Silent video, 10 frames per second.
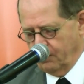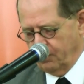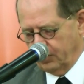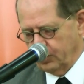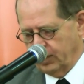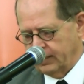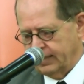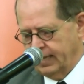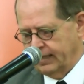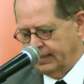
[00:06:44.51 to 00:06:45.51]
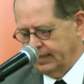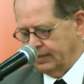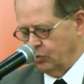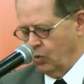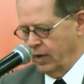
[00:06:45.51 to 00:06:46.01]
Projects like
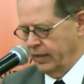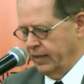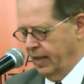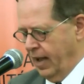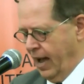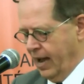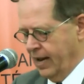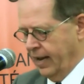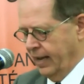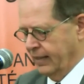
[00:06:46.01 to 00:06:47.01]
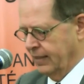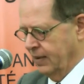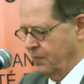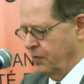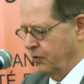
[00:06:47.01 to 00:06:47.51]
this one highlight the
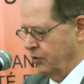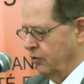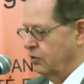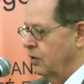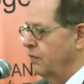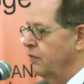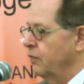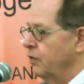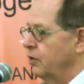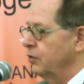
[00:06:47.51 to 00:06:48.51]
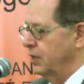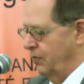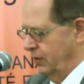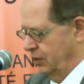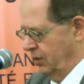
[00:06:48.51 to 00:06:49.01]
importance of
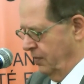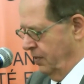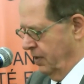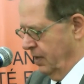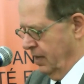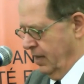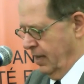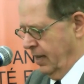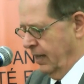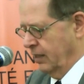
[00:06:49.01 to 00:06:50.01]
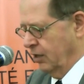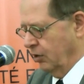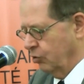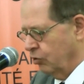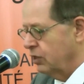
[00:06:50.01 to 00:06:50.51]
voluntarism and the
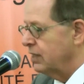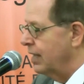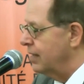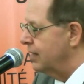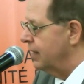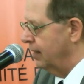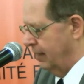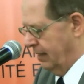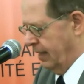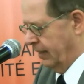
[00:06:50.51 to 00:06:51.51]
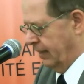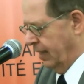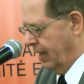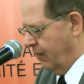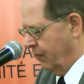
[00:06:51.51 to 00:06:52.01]
understanding that
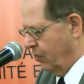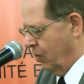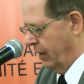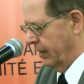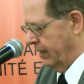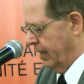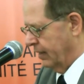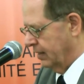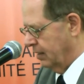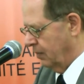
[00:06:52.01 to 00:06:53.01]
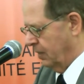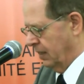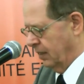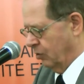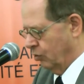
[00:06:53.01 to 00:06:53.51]
everyone has
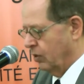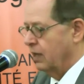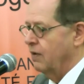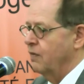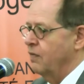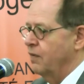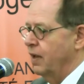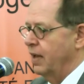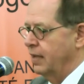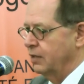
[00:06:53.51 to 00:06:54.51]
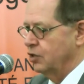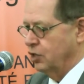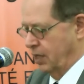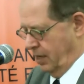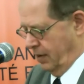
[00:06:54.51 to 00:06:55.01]
something to give and
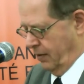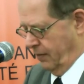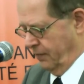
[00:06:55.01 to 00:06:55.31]
share.